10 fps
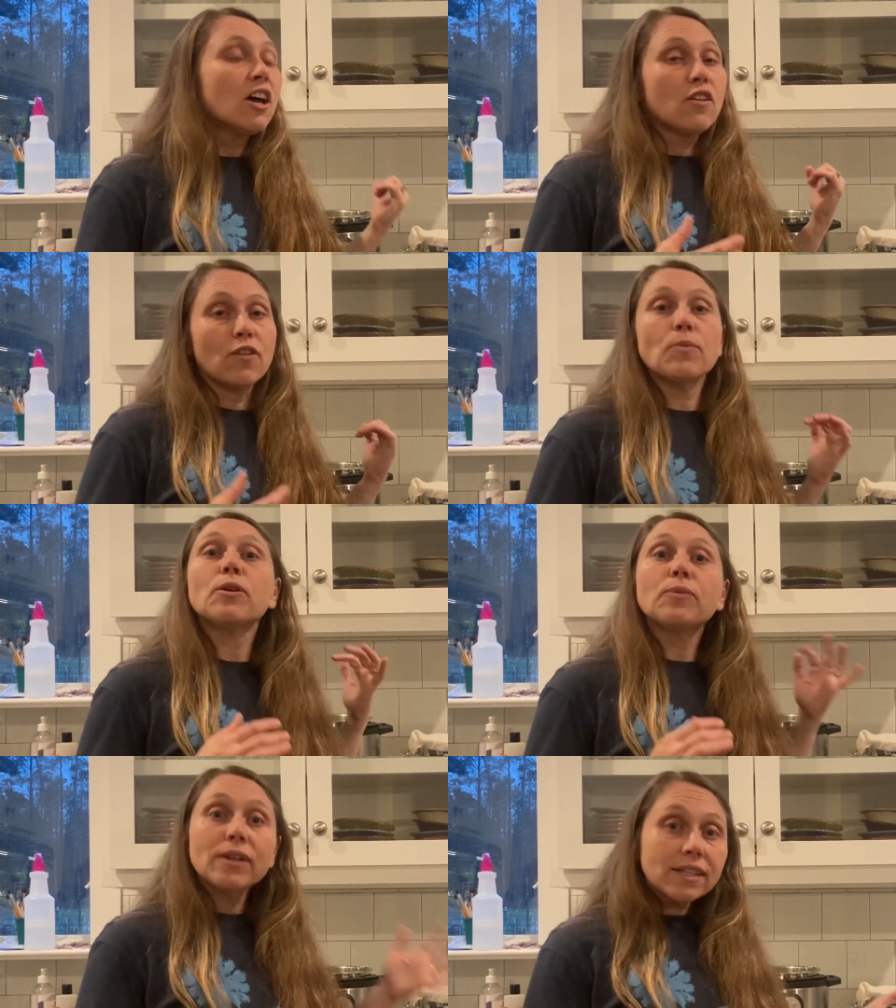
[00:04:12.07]
from the
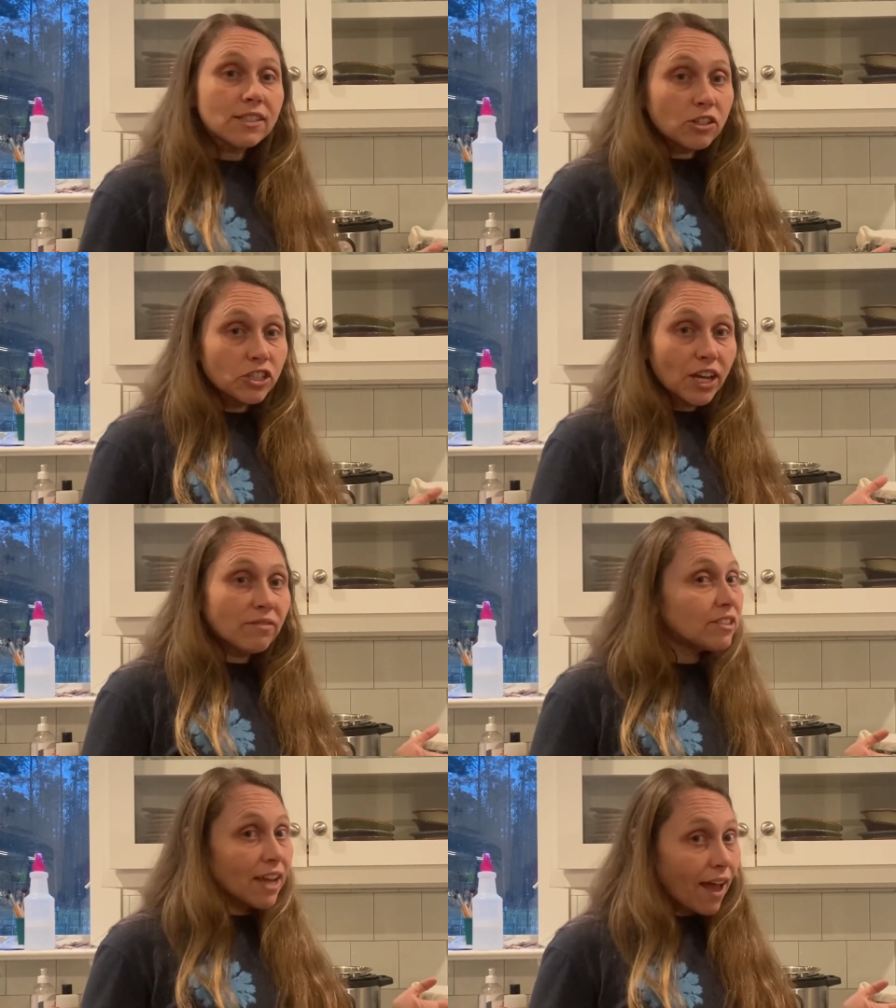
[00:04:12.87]
research
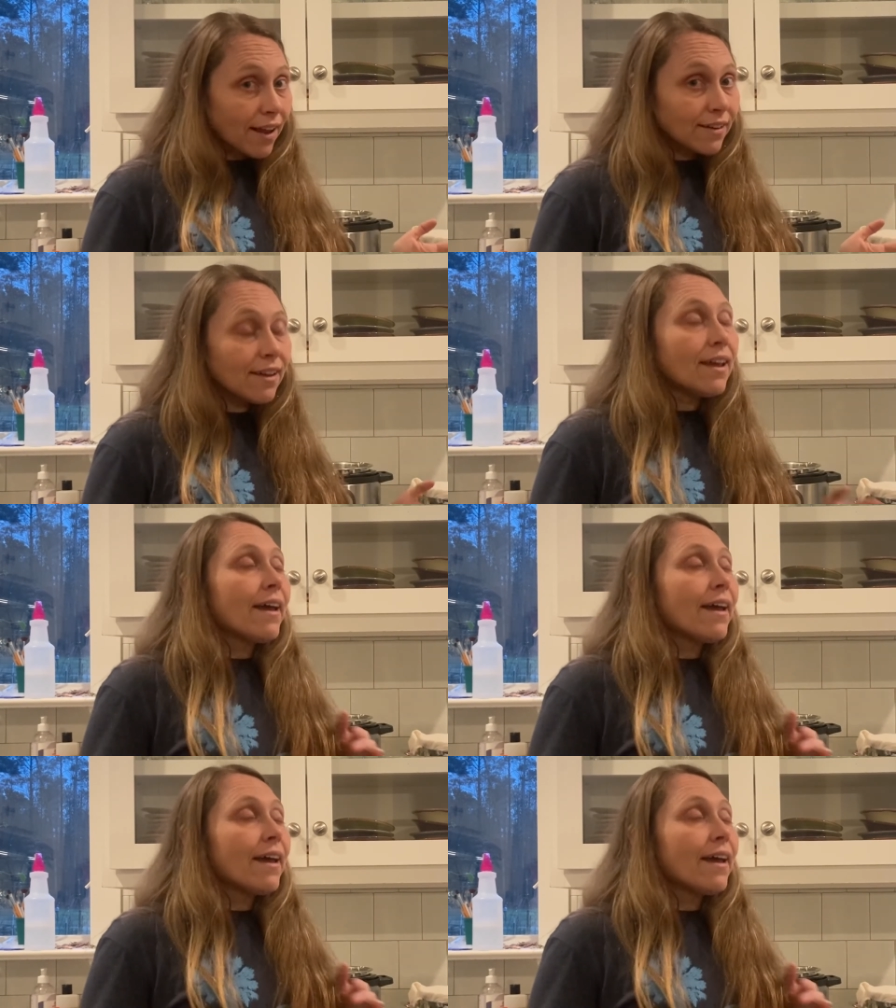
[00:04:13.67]
I've done,